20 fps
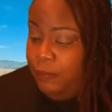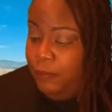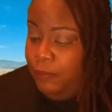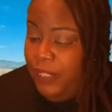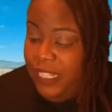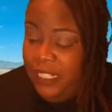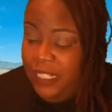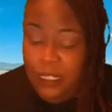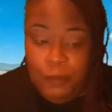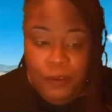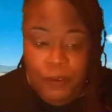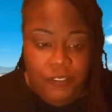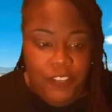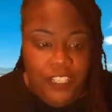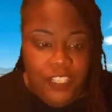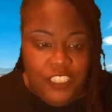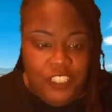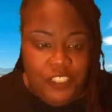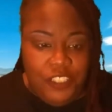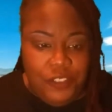being a
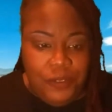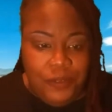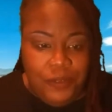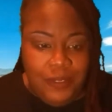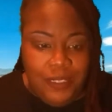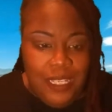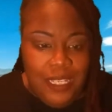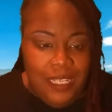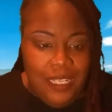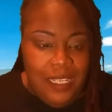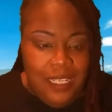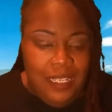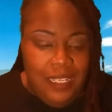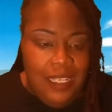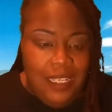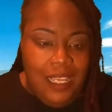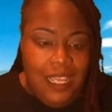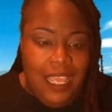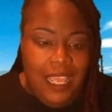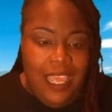professional
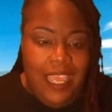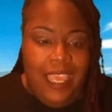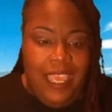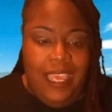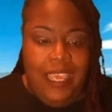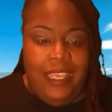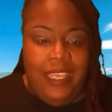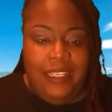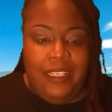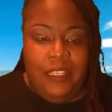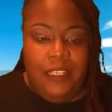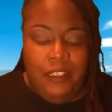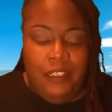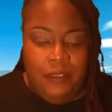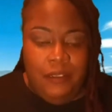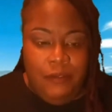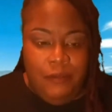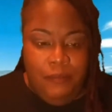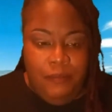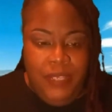and
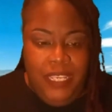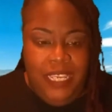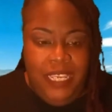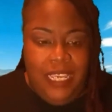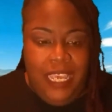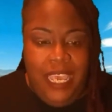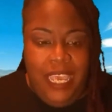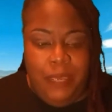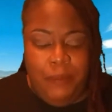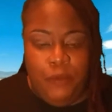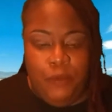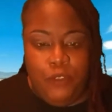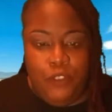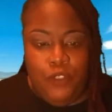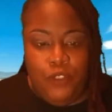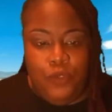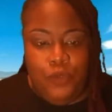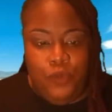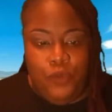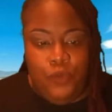being able
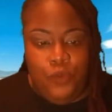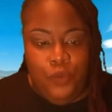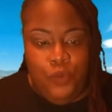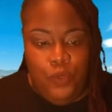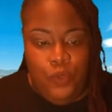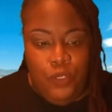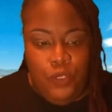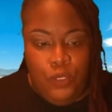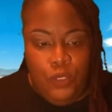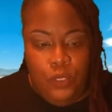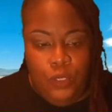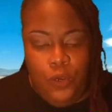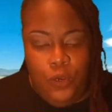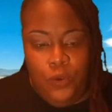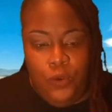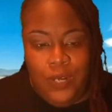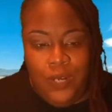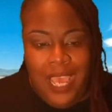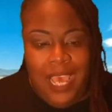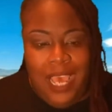to
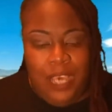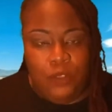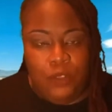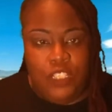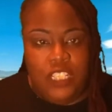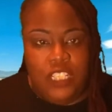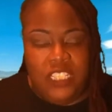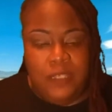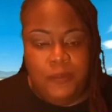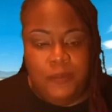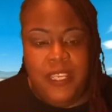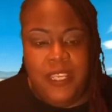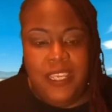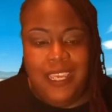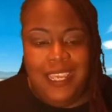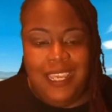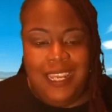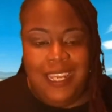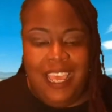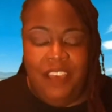learn how to speak
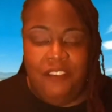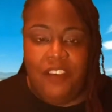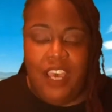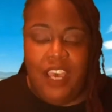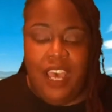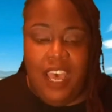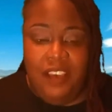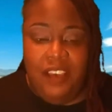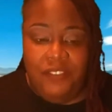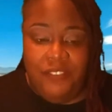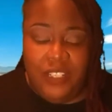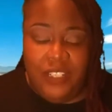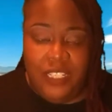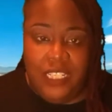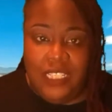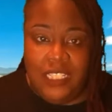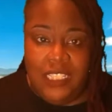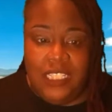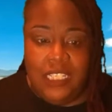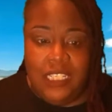and have
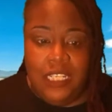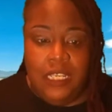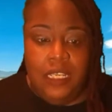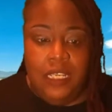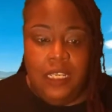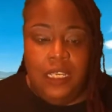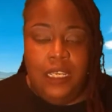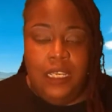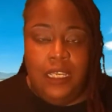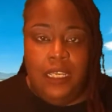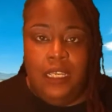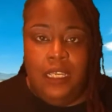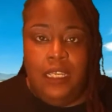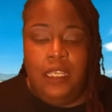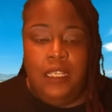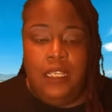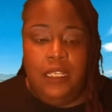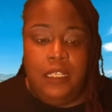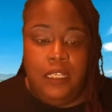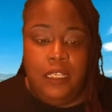confidence
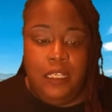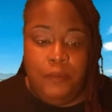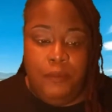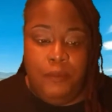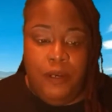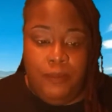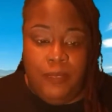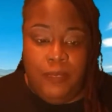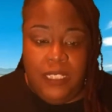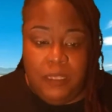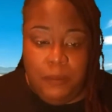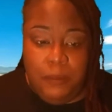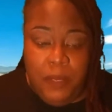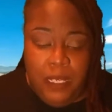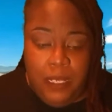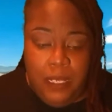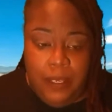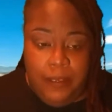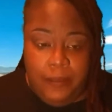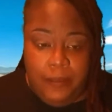in public
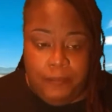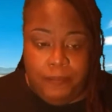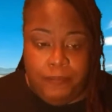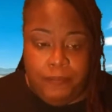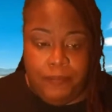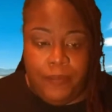speaking.